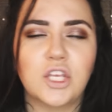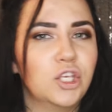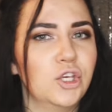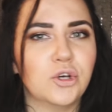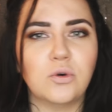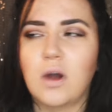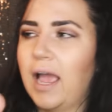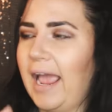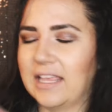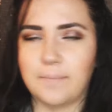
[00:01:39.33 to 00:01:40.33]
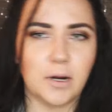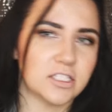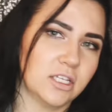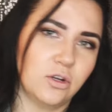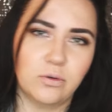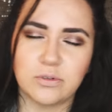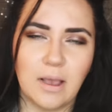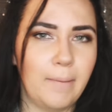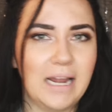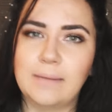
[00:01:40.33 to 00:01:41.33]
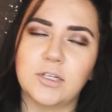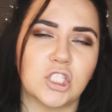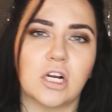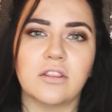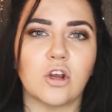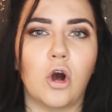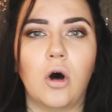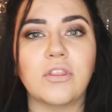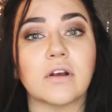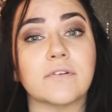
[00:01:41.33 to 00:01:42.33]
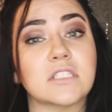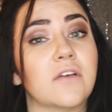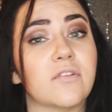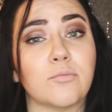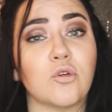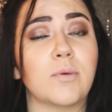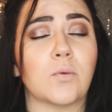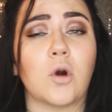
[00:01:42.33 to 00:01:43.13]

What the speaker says: You and the person who's a bodybuilder, they're all there for self-improvement.